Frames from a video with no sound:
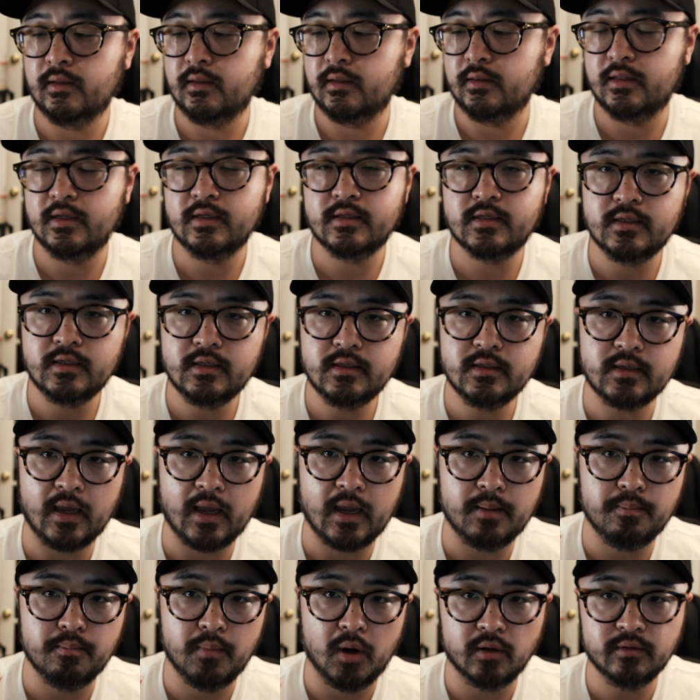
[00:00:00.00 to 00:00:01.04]
this is
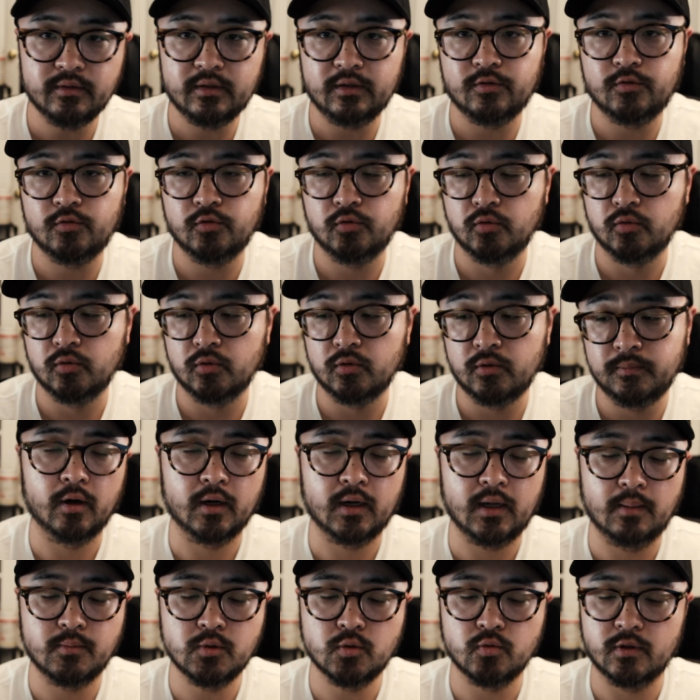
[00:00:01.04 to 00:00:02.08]
a multi-tool,
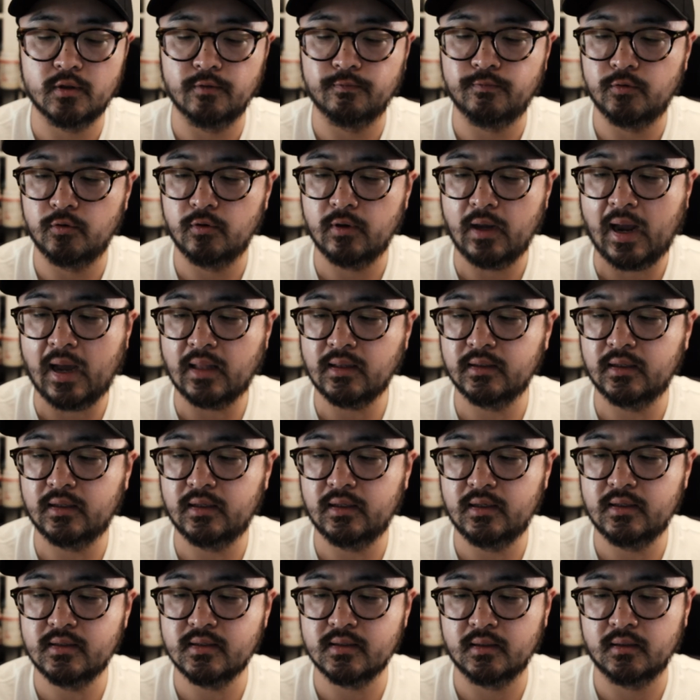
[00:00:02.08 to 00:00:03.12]
comes with a few Allen
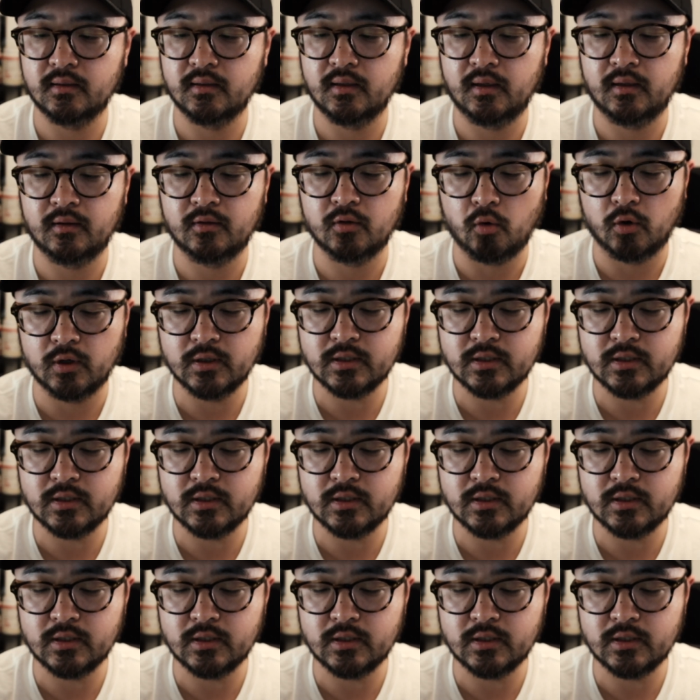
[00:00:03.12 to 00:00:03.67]
keys and Torx